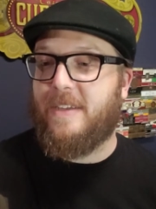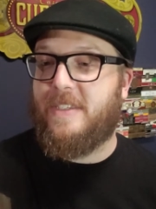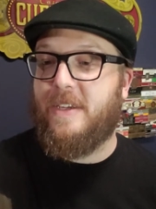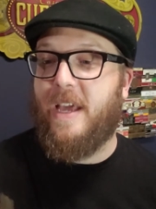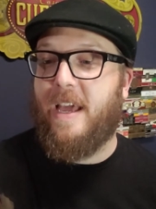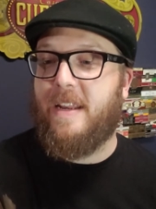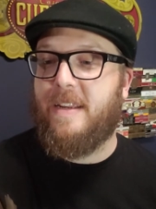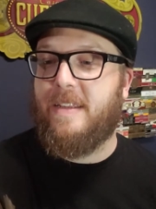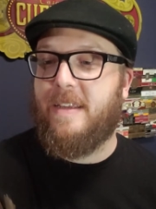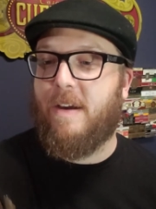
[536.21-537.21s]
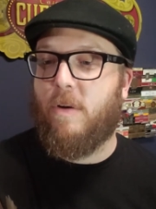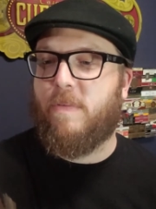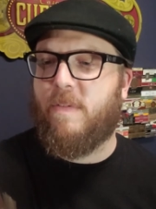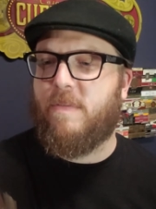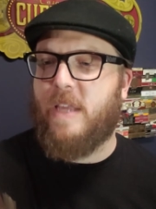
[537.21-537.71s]
Steelhead, or
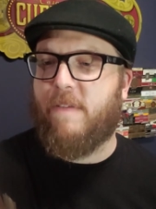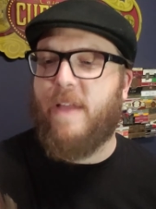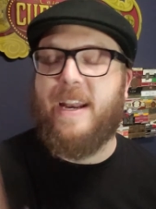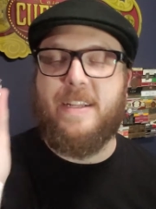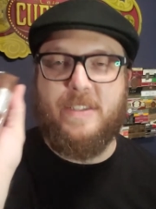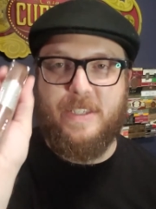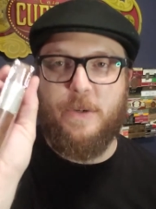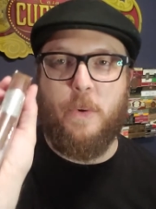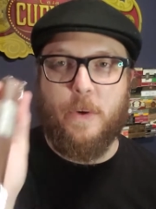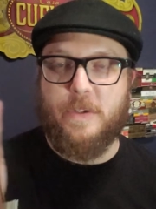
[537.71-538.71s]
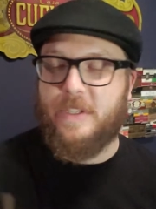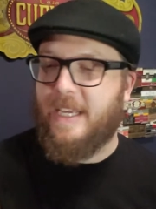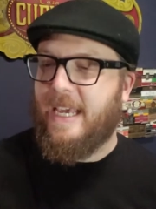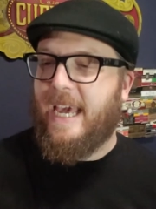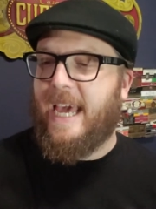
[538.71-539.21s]
Flathead Steel Horse,
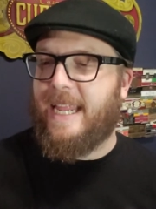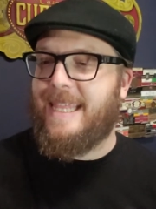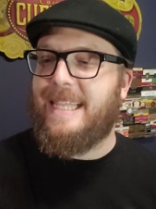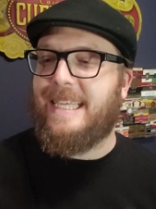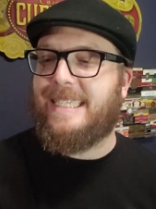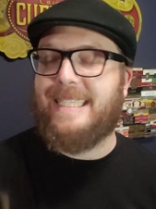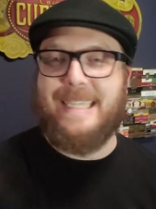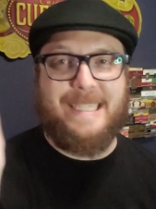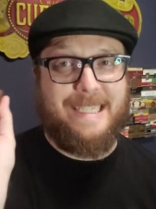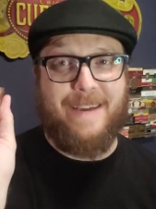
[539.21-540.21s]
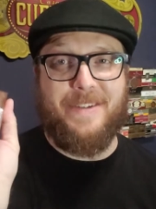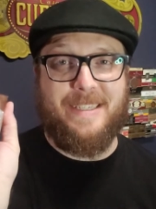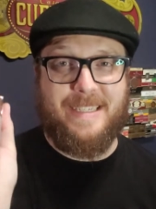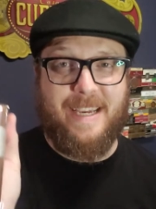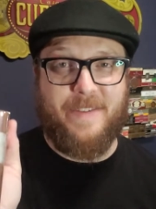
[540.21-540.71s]
and I think this is the
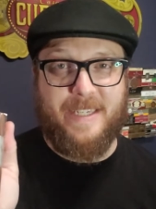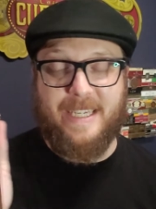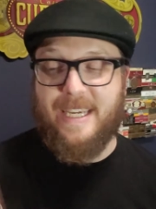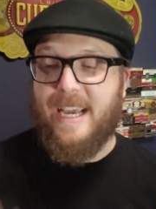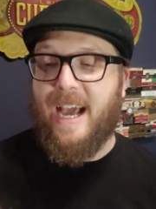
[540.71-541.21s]
770.